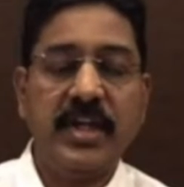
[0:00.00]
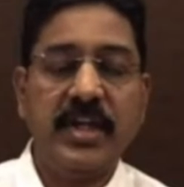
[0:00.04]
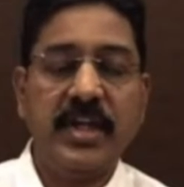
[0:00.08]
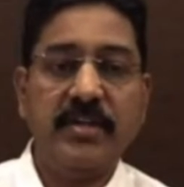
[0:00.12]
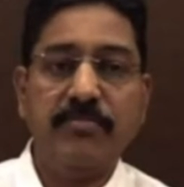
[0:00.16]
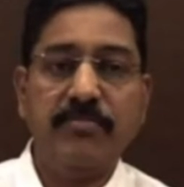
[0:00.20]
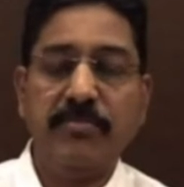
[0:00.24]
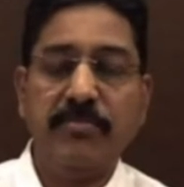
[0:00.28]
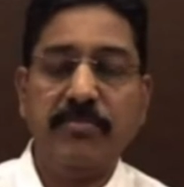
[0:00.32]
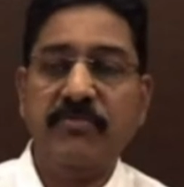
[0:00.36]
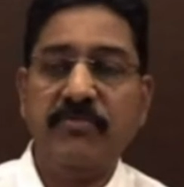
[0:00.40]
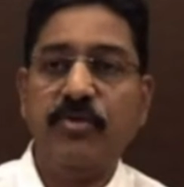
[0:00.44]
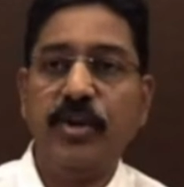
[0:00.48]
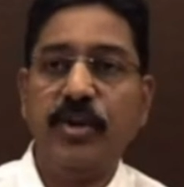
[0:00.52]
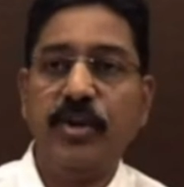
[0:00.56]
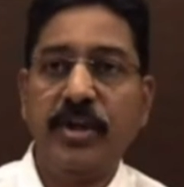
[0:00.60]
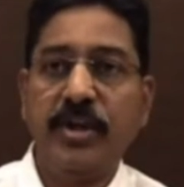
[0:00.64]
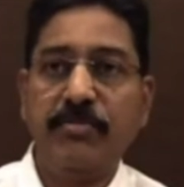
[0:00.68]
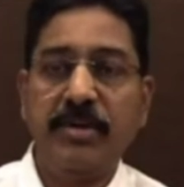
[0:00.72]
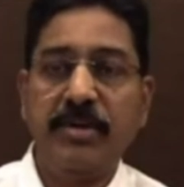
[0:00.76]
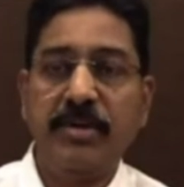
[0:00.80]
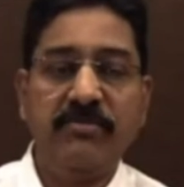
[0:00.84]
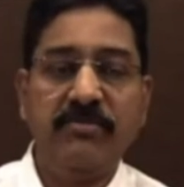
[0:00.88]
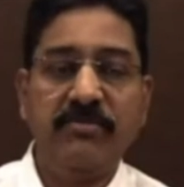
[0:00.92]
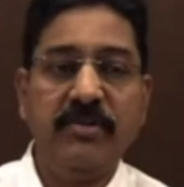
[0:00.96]
Before, in
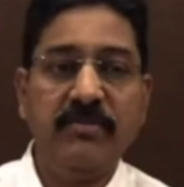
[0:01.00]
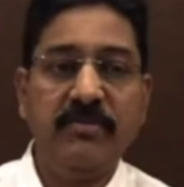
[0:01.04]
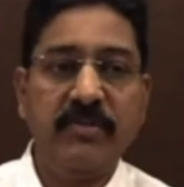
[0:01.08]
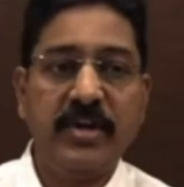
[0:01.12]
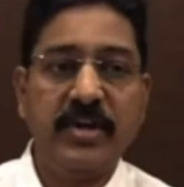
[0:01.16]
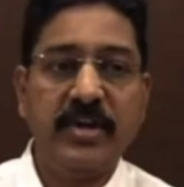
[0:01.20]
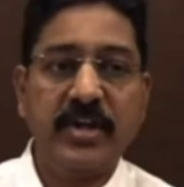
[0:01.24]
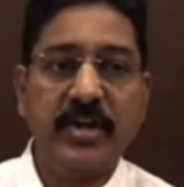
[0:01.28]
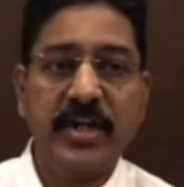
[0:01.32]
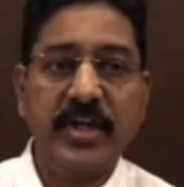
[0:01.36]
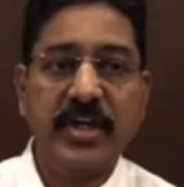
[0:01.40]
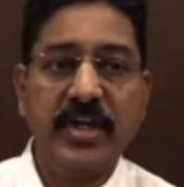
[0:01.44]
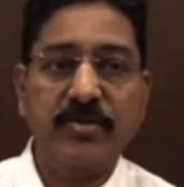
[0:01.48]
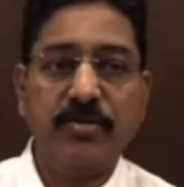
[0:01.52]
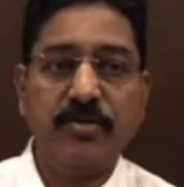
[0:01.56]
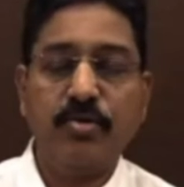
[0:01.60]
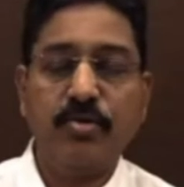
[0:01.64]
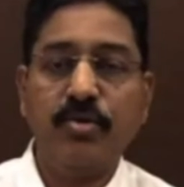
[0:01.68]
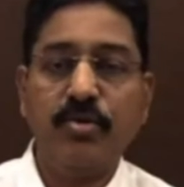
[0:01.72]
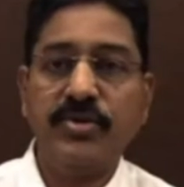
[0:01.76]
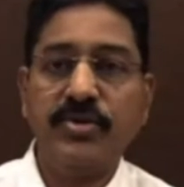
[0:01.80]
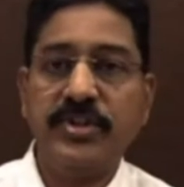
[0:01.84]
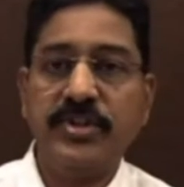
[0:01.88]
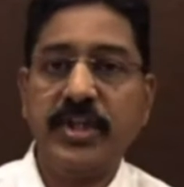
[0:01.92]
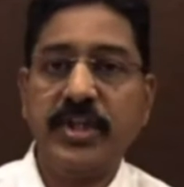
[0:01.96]
between, we tried to do
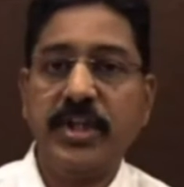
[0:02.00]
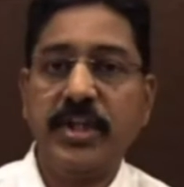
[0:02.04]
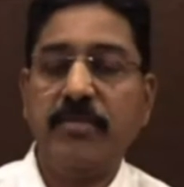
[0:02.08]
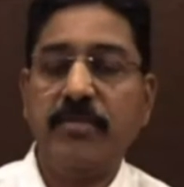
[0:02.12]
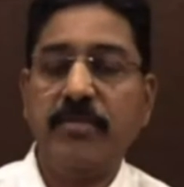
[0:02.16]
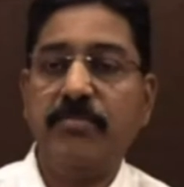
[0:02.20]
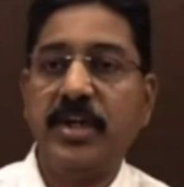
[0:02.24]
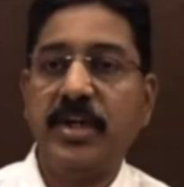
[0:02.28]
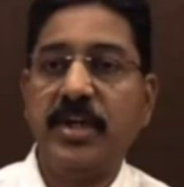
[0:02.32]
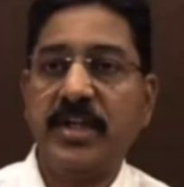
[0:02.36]
OCT, but